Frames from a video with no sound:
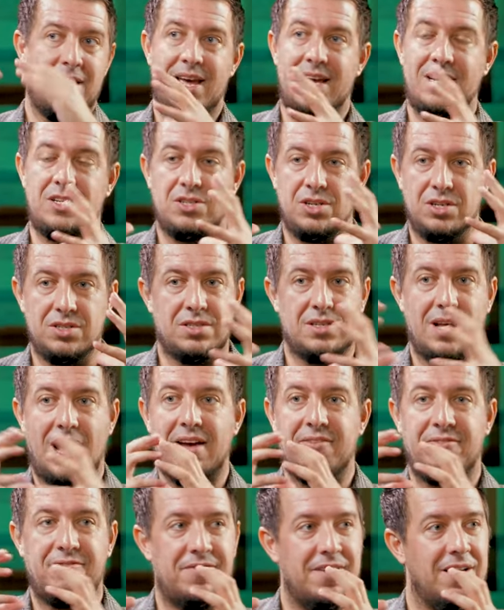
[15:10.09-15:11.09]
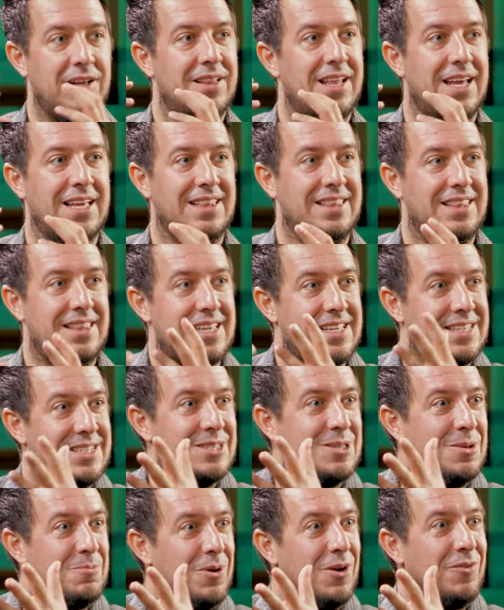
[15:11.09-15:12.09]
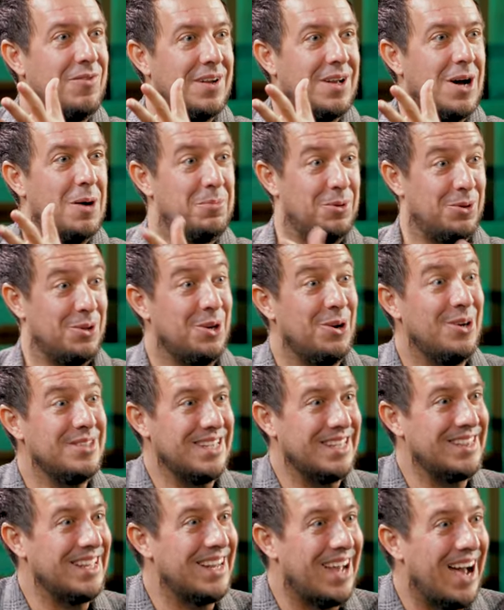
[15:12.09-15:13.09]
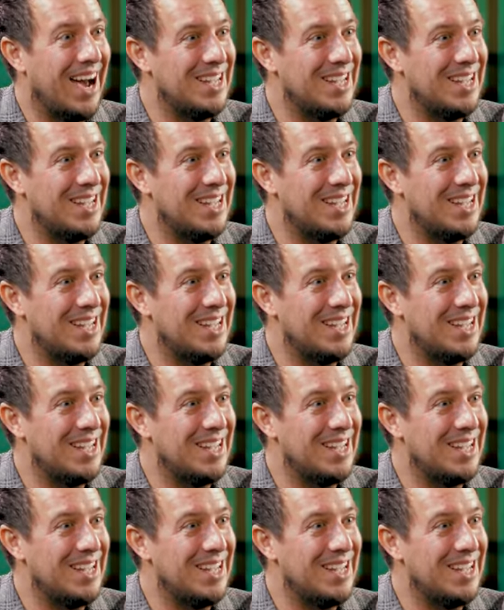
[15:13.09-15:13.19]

it just I felt like this is the perfect couple. You know, it's like that